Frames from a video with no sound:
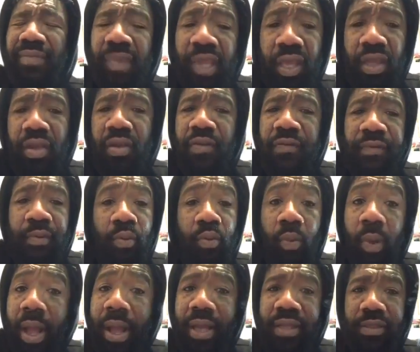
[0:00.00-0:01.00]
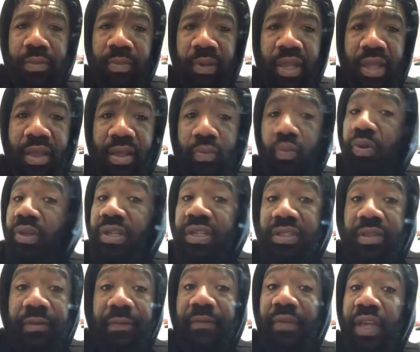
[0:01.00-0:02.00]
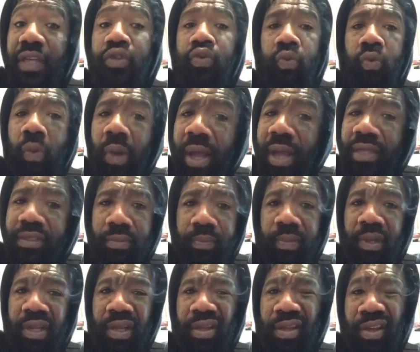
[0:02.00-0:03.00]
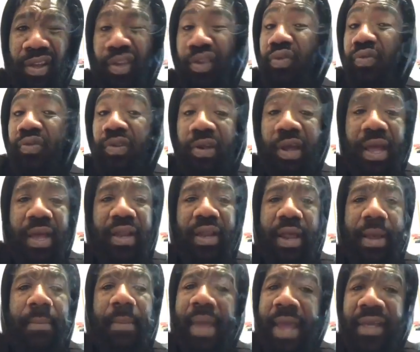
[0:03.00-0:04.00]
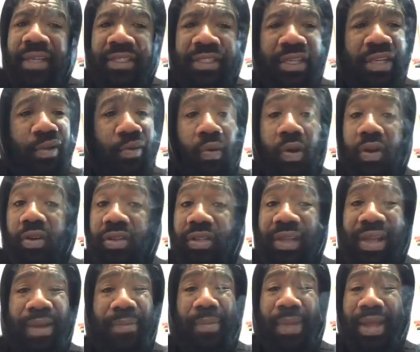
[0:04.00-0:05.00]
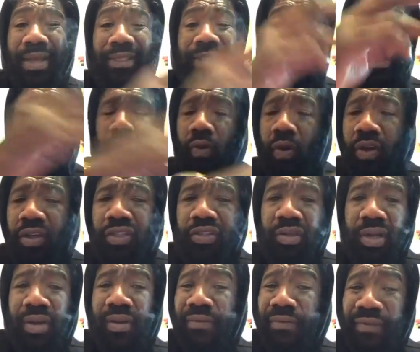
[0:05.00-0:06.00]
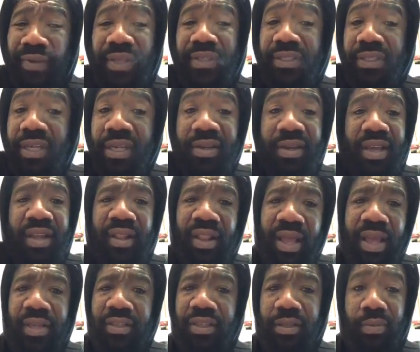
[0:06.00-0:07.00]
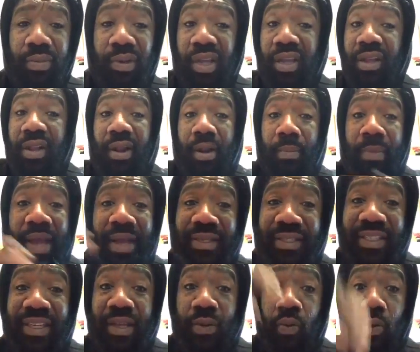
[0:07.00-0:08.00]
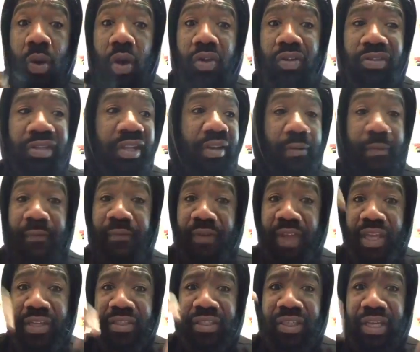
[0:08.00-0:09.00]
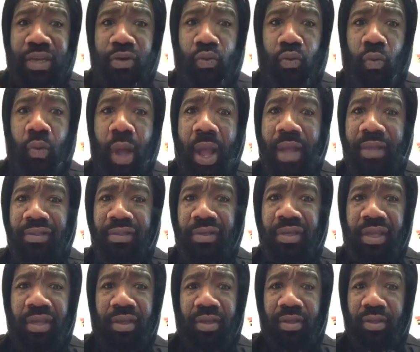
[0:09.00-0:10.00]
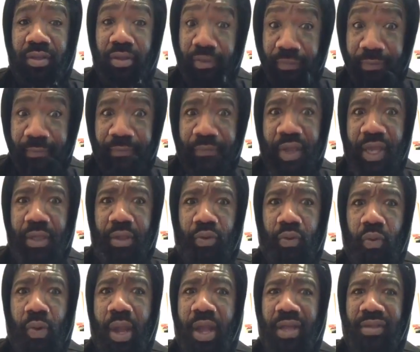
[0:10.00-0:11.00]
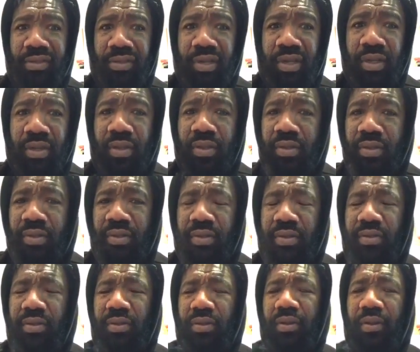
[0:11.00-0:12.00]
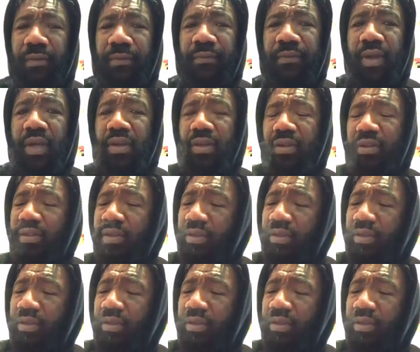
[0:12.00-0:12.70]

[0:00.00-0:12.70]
Nigga, you from Watch, blood. We need to fix Watch, blood. You know how that Maxine Waters got Maxine Waters trying to fix shit in Atlanta, blood. Maxine Waters need to fix shit in Watch, nigga. You from fucking Watch, nigga. What the fuck?